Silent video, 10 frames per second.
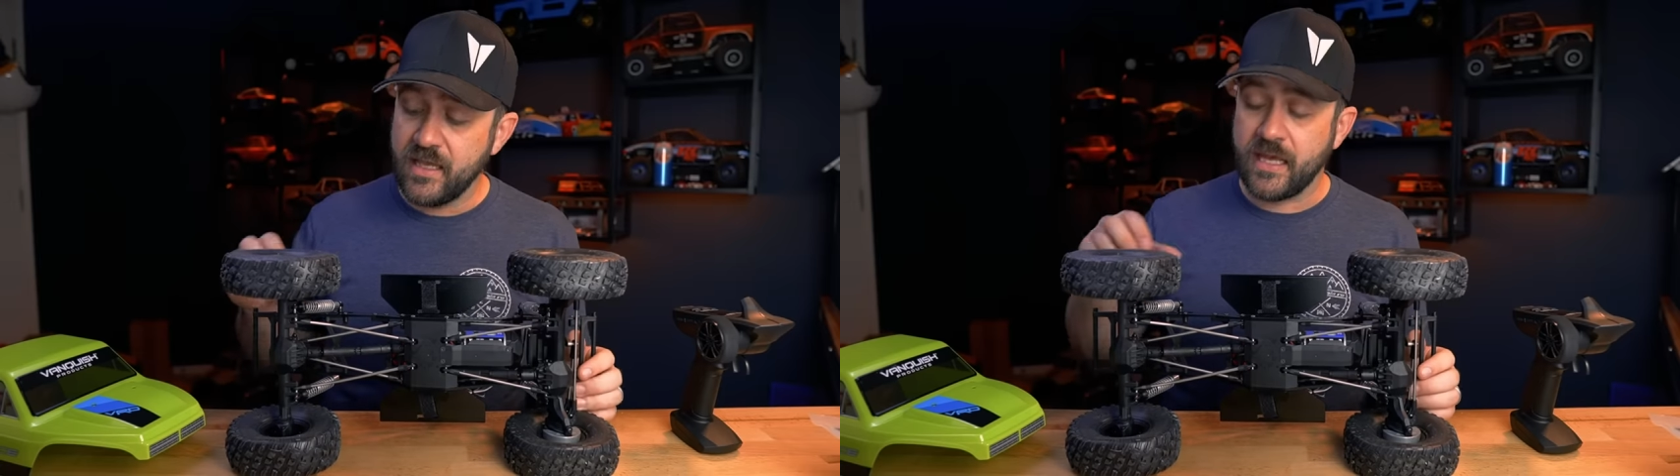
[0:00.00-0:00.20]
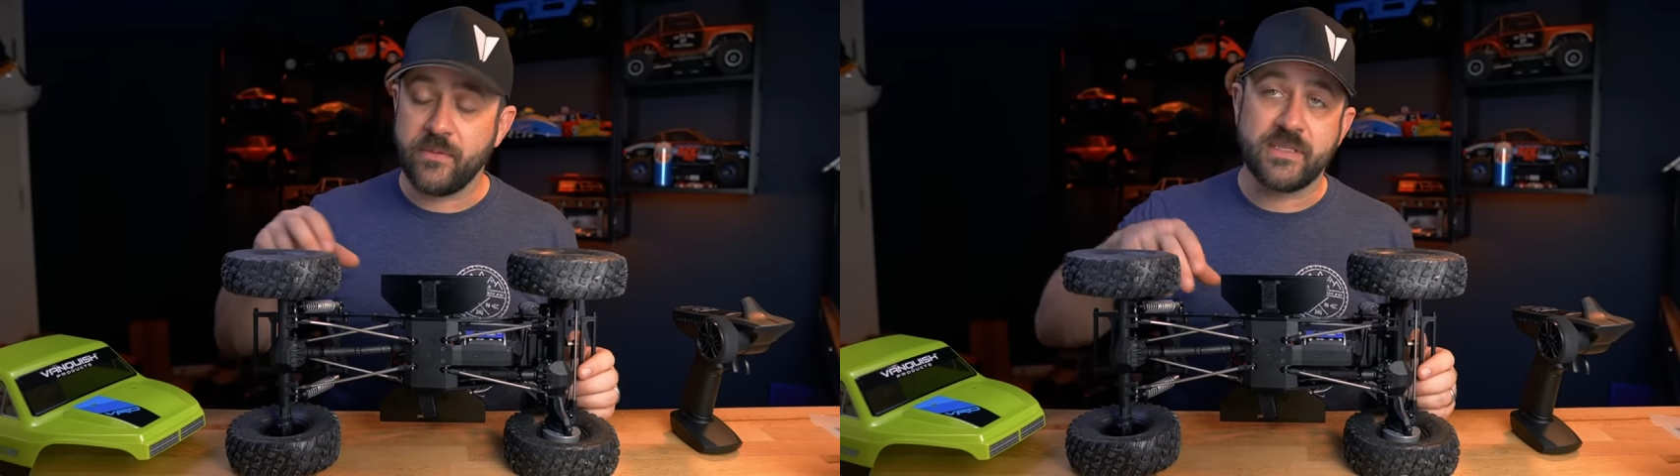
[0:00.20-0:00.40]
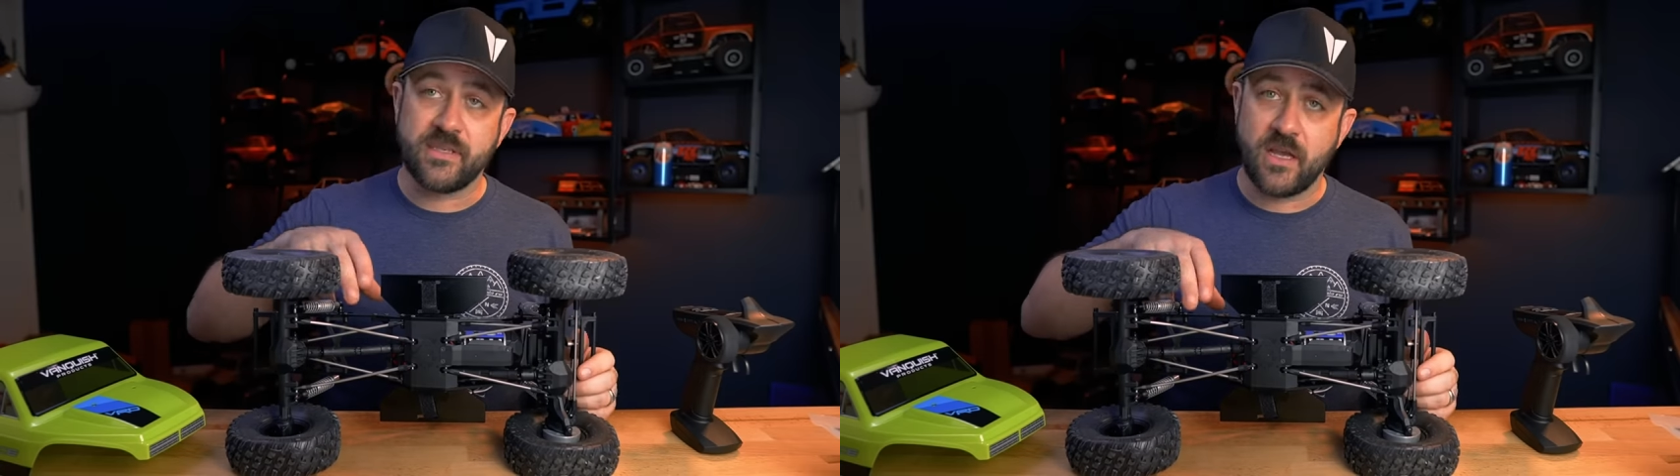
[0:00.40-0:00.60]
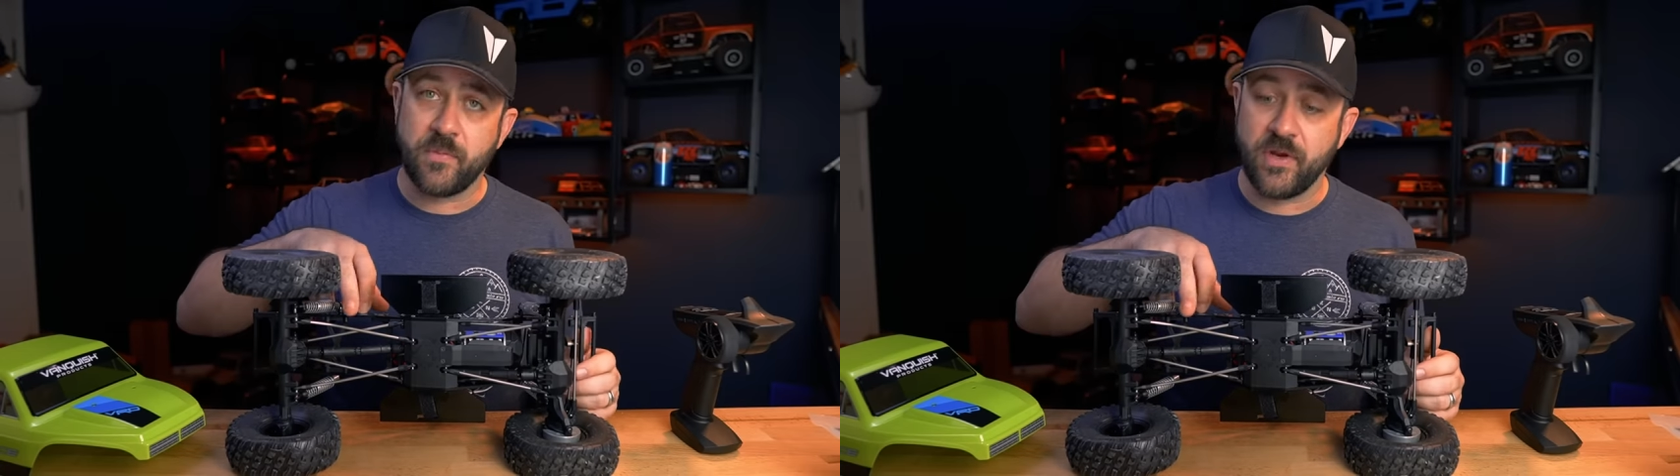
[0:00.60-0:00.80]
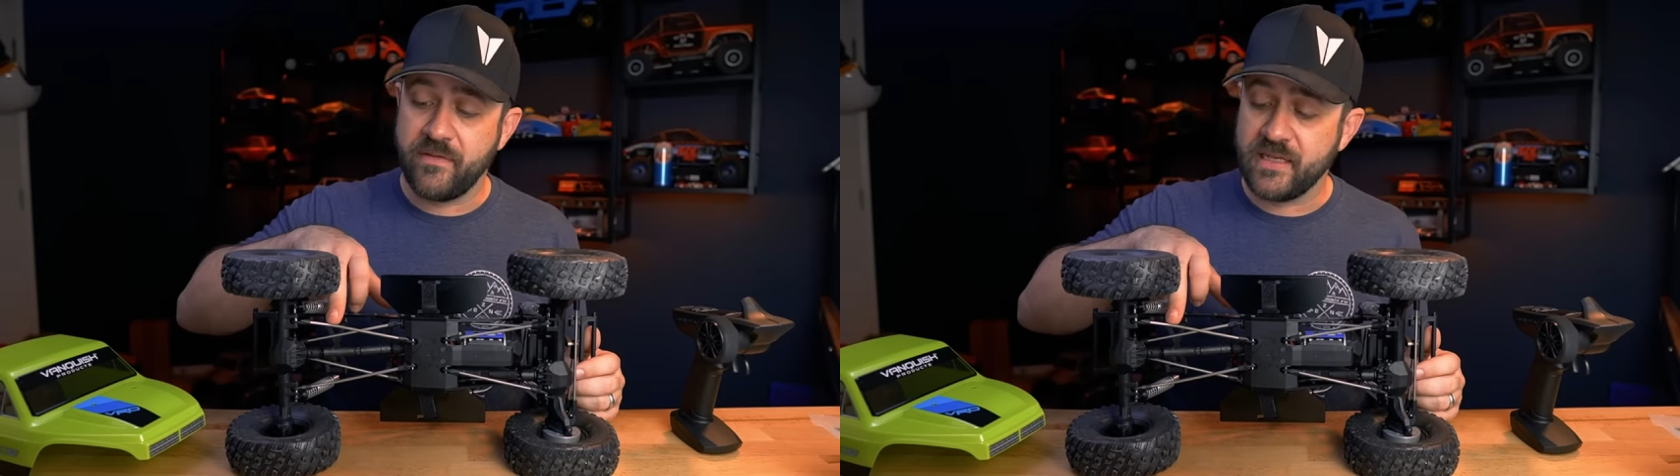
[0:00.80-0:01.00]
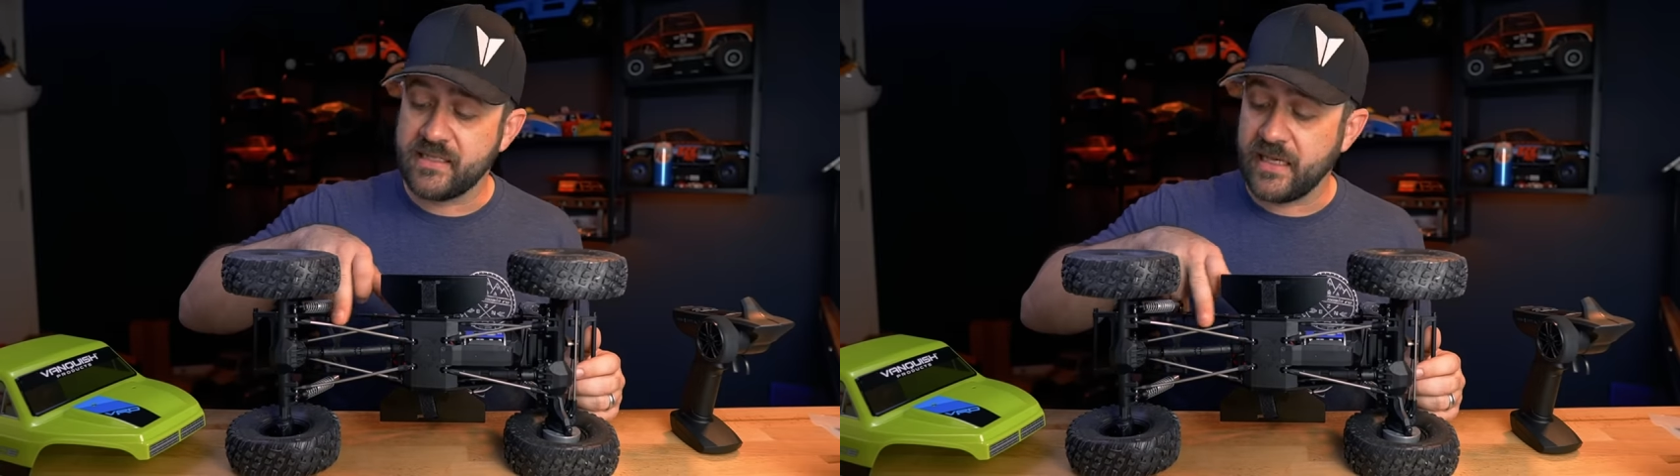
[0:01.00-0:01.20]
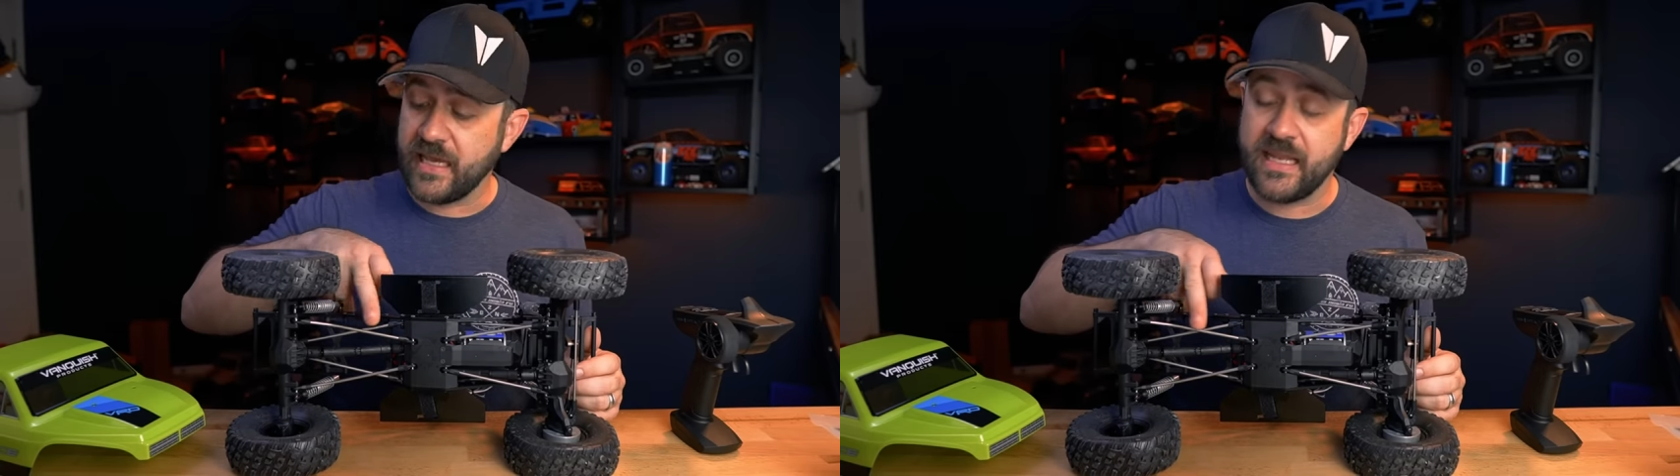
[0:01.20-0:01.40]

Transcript: that we saw previously,